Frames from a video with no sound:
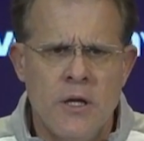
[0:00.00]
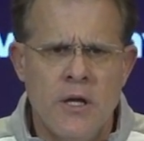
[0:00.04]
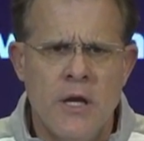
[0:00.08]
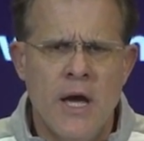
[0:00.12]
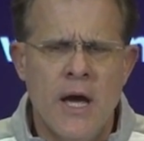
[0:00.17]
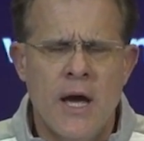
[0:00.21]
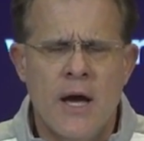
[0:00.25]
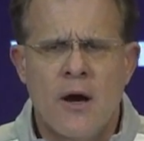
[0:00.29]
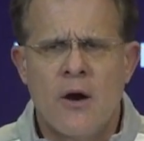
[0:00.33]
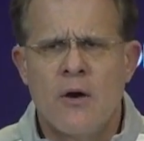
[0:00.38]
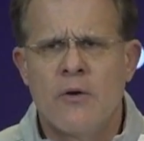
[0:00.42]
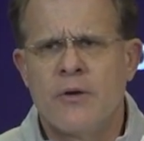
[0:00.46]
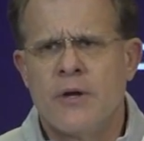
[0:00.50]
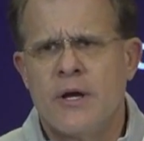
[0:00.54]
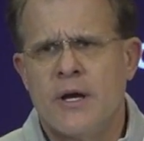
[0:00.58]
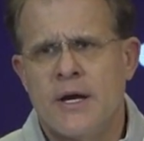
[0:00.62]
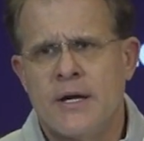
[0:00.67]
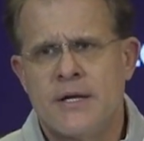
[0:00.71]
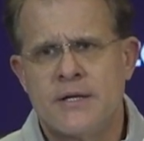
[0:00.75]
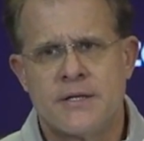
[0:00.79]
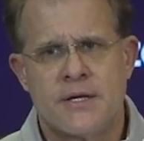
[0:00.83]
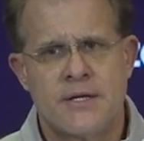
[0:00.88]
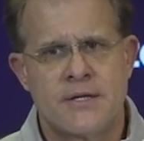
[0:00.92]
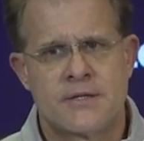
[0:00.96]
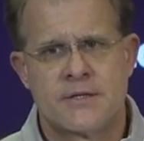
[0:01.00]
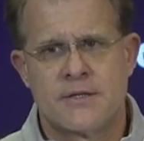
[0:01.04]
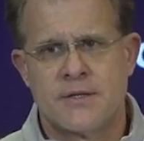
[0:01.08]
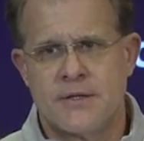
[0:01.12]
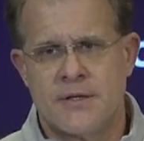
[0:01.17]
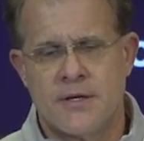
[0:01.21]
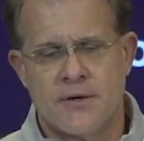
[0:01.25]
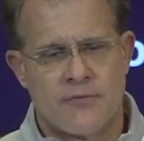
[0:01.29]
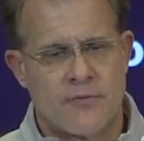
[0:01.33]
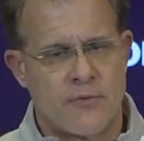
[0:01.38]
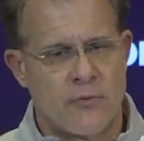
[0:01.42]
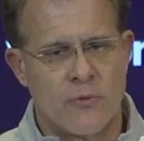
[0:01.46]
Yeah. Oh, yeah. It's a
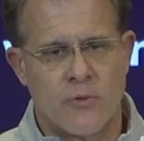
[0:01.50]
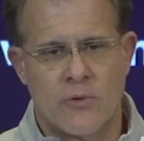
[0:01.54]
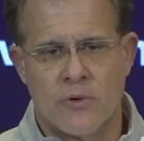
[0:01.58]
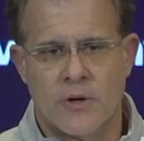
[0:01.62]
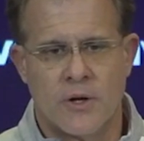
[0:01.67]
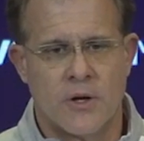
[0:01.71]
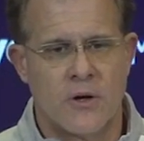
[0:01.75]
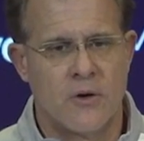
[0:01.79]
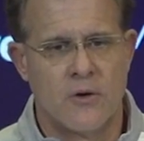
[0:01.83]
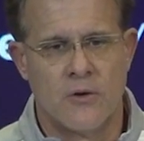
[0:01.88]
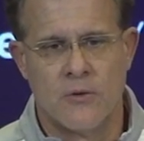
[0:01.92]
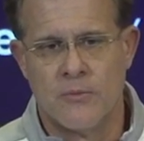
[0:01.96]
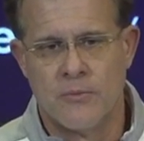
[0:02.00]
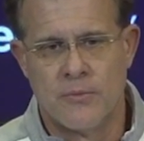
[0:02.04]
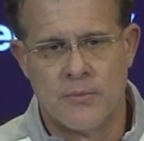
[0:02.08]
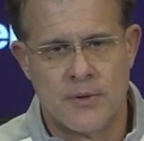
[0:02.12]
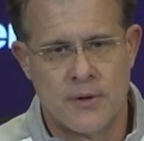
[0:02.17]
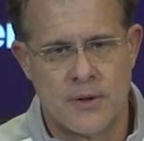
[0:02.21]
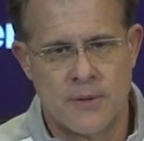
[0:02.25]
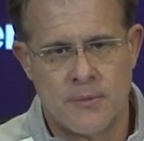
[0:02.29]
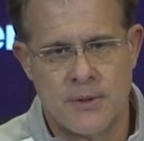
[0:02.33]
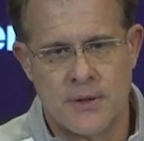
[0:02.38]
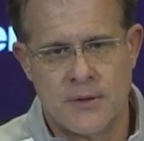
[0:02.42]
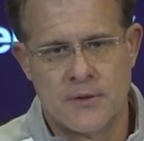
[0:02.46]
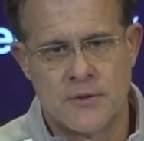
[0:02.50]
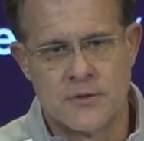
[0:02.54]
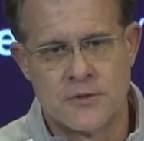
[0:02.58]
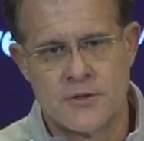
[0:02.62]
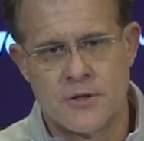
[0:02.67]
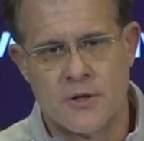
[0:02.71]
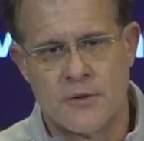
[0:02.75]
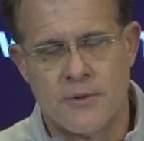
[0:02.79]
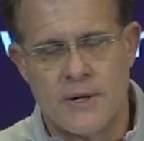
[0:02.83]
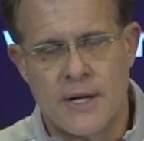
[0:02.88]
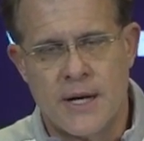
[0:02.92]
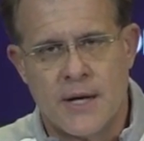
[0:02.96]
different world at home. I mean, there's
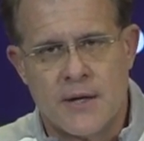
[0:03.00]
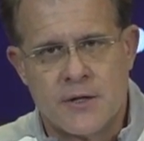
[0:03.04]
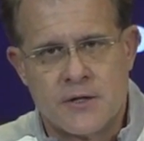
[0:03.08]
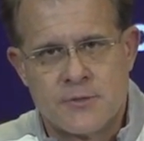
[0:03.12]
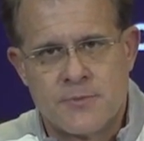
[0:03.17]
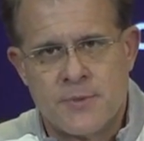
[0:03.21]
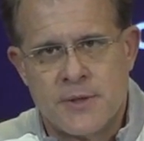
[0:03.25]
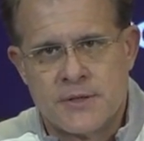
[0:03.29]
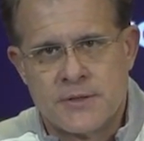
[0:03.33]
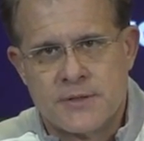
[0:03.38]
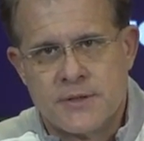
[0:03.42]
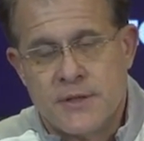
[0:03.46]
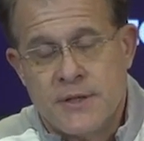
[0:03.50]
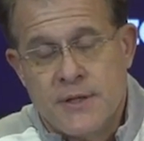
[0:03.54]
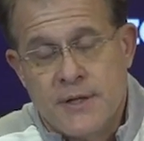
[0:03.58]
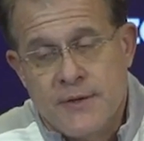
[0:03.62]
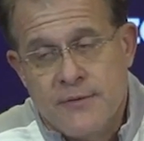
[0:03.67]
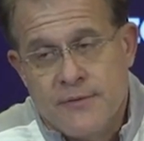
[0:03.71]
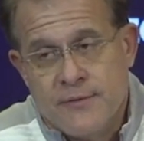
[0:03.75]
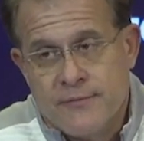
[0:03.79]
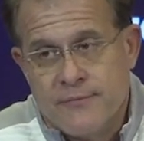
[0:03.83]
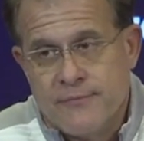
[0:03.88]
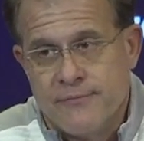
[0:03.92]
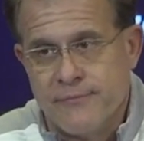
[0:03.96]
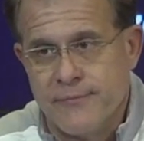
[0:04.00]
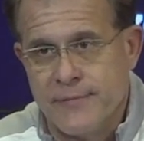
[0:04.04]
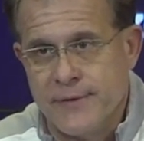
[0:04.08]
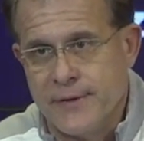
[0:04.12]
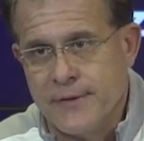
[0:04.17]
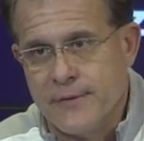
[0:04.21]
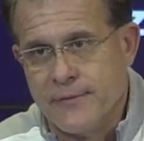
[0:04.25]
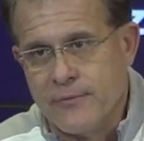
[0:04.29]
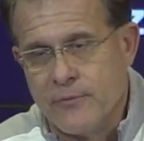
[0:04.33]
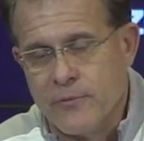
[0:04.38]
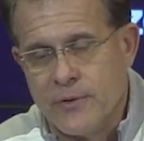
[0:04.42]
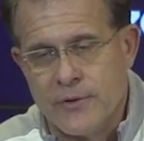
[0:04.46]
no doubt. Especially, and even, you
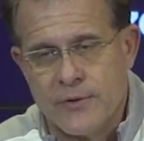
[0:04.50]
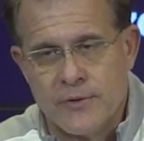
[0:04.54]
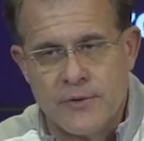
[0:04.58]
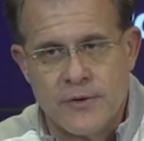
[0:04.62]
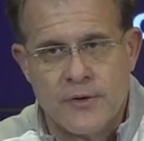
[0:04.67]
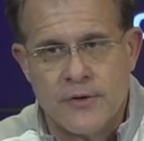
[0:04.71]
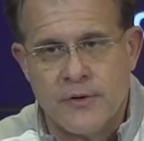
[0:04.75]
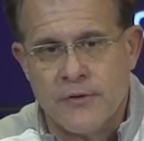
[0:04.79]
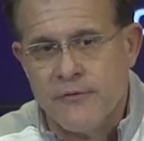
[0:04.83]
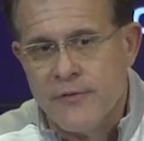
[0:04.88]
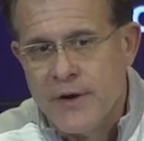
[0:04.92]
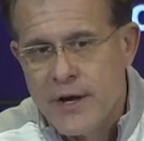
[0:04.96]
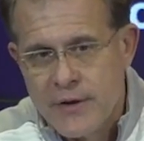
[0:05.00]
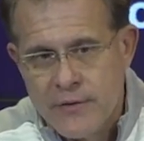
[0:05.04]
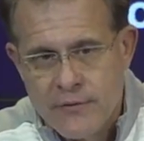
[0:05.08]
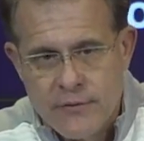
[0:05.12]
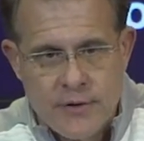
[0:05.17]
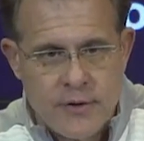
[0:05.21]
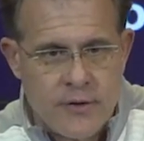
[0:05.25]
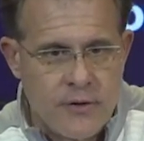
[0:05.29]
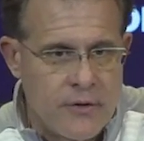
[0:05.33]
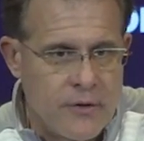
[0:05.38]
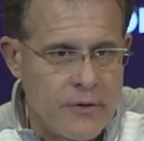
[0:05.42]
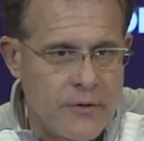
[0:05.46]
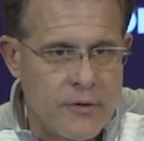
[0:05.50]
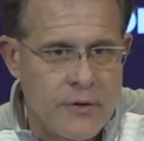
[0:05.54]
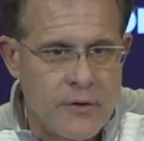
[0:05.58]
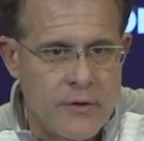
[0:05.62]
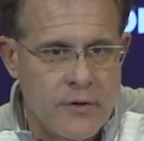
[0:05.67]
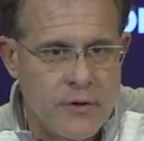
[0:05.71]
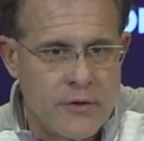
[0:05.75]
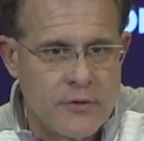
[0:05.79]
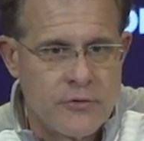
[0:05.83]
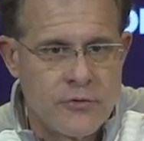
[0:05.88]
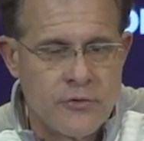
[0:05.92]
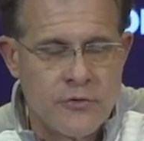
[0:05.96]
know, whether you're a veteran
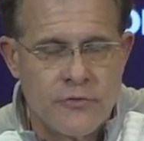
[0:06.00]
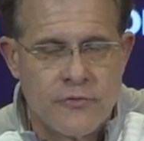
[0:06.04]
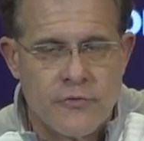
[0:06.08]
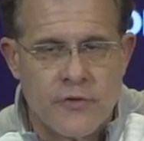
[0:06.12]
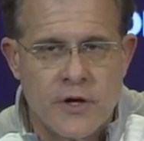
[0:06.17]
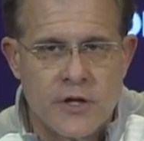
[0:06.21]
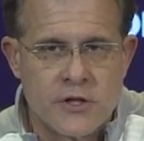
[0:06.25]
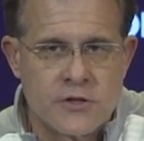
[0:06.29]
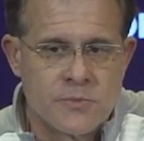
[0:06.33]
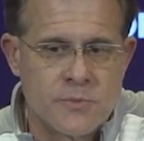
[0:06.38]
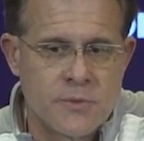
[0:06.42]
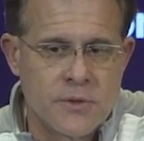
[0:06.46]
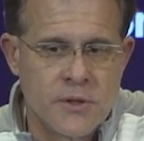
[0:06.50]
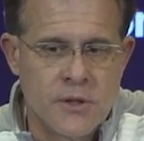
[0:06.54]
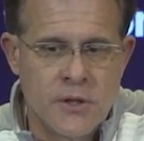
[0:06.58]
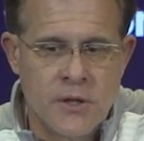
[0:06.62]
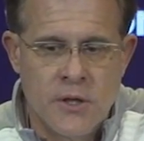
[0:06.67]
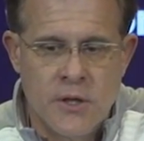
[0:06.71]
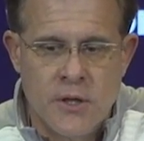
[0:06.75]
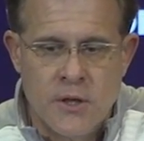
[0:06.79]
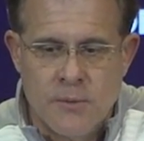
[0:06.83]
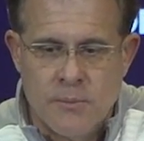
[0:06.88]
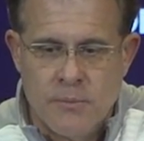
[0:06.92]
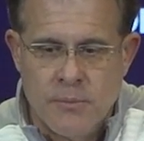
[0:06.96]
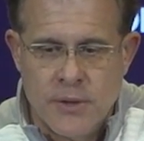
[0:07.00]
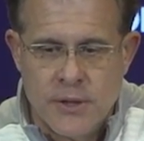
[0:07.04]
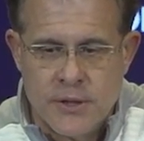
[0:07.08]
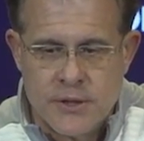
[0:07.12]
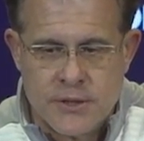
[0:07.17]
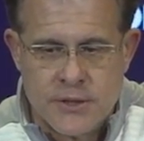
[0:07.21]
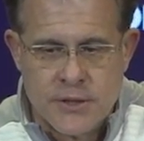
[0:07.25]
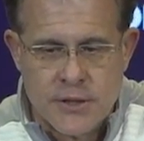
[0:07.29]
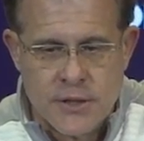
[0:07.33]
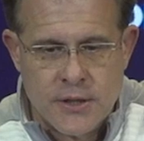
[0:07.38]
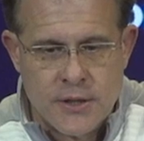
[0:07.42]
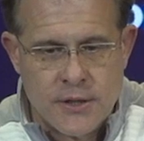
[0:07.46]
or a true freshman.
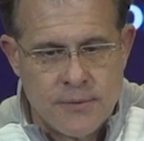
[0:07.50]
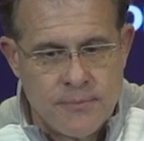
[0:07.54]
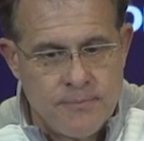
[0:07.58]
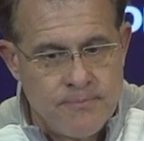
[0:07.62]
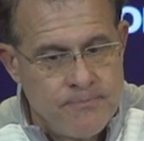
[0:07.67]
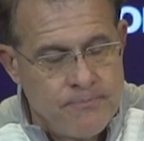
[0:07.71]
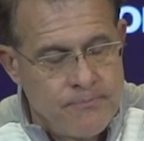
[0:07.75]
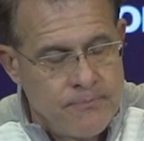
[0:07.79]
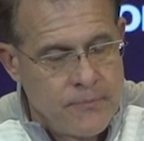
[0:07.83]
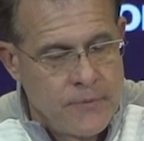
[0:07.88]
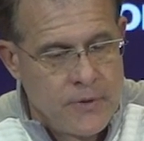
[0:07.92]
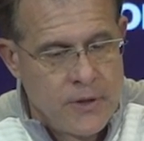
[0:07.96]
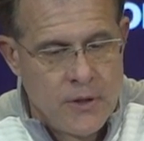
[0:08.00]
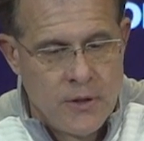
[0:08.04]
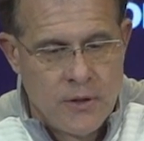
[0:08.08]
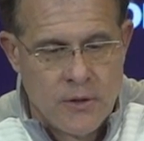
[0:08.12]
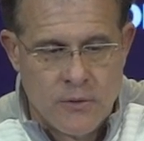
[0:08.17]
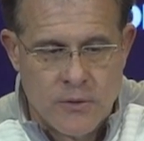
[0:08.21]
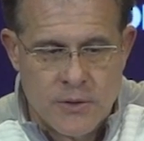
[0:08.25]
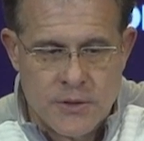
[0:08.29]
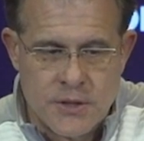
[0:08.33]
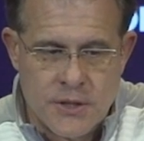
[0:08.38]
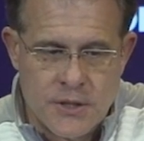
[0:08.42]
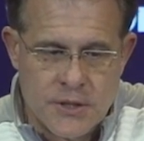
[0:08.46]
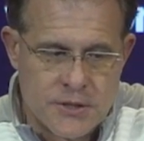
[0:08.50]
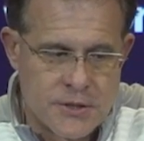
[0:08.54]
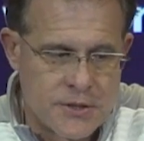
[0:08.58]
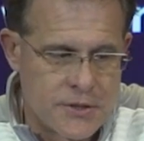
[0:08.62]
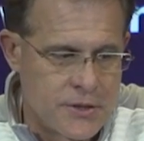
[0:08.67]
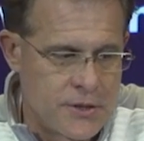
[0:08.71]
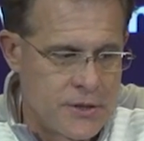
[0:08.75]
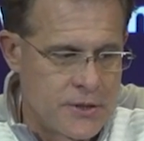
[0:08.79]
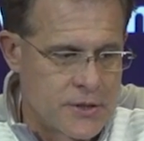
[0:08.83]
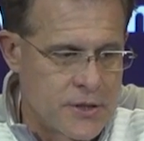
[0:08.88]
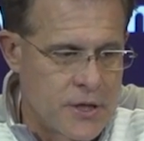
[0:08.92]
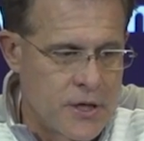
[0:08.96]
But, you know,
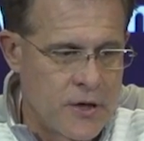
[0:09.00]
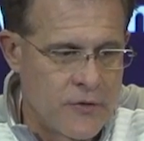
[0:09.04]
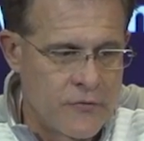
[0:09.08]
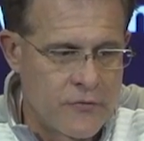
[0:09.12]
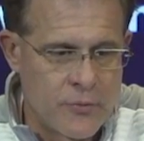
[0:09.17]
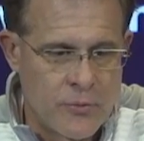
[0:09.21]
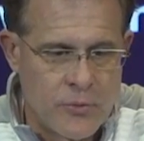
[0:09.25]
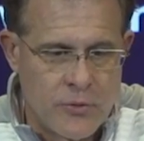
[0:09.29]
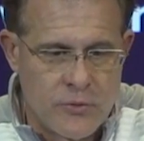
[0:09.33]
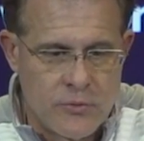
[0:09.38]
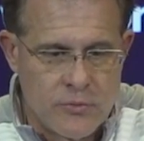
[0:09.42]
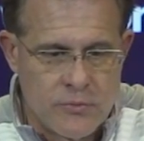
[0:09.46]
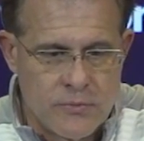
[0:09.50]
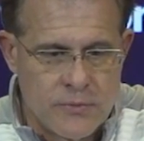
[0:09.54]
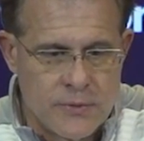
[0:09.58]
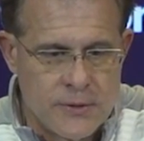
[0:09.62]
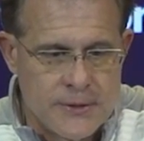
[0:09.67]
it's comfortable.